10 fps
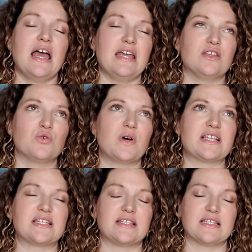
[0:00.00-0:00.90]
in the
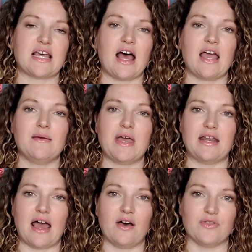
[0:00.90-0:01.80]
west at the time and
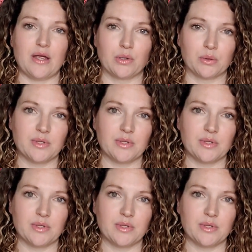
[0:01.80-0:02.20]
how they were